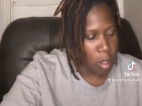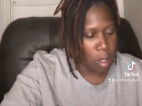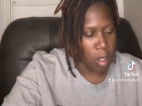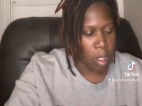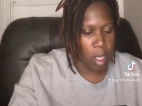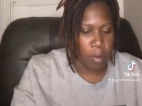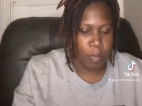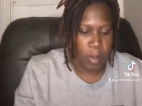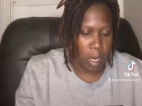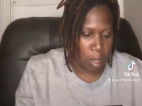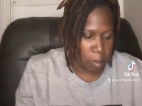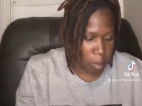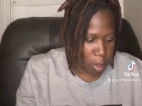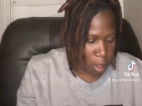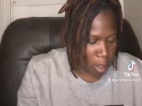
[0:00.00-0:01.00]
Clarify
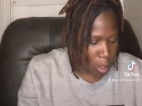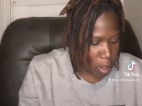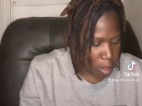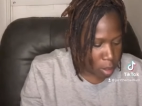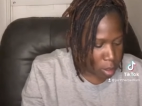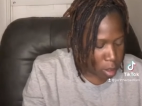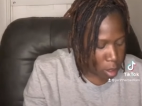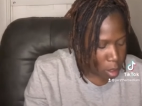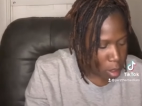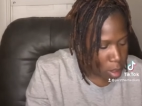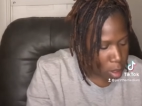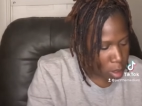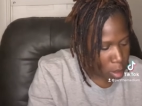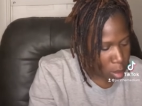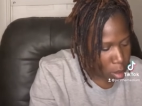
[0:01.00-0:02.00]
that, please.
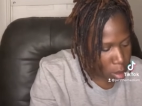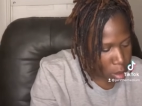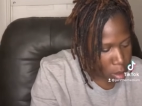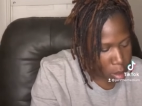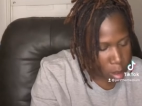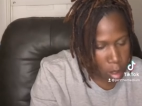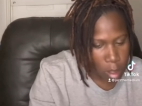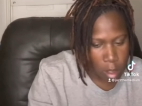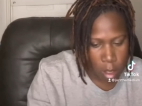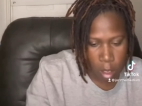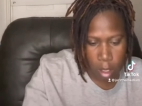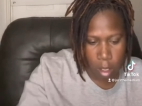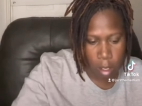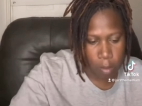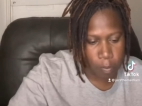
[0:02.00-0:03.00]

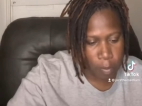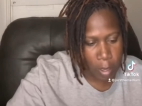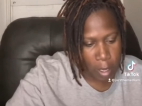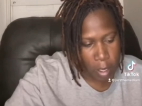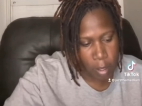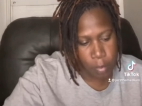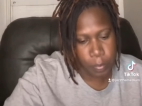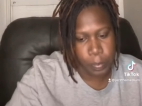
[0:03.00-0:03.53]
Clarify it.